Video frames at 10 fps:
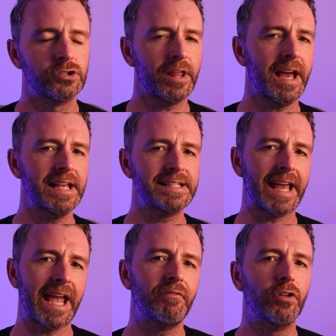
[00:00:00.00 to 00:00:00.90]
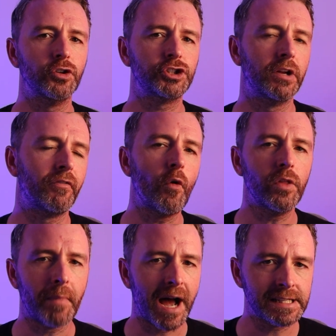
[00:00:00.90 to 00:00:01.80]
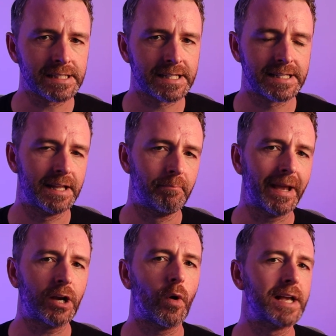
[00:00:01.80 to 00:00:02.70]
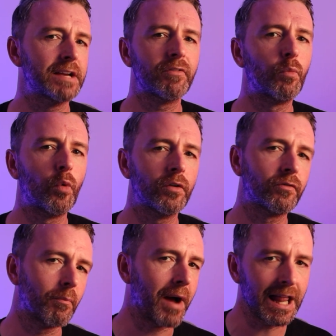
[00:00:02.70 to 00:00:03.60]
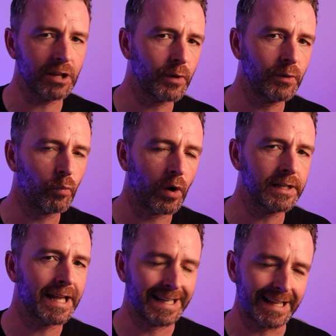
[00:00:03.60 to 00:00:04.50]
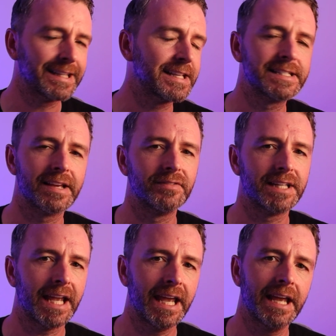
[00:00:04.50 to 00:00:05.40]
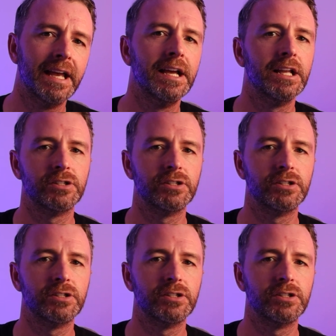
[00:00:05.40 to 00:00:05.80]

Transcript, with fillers: So that is the evolution of all the masks that Michael has ever worn from Halloween one in nineteen seventy-eight